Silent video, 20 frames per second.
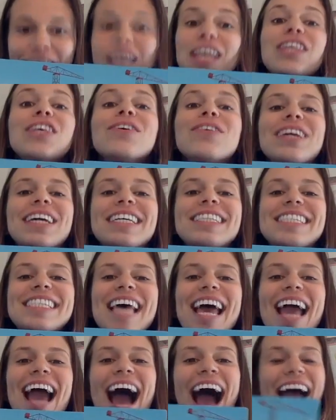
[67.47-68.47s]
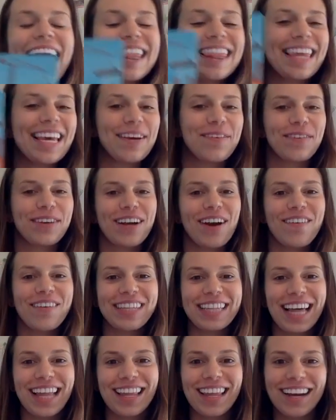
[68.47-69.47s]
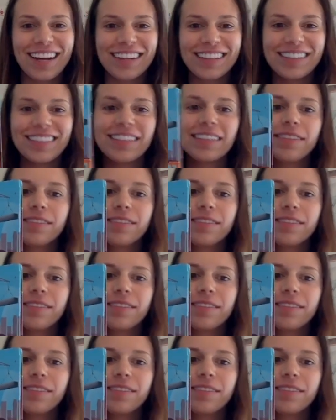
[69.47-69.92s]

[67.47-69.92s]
You can say, I think we're going to learn.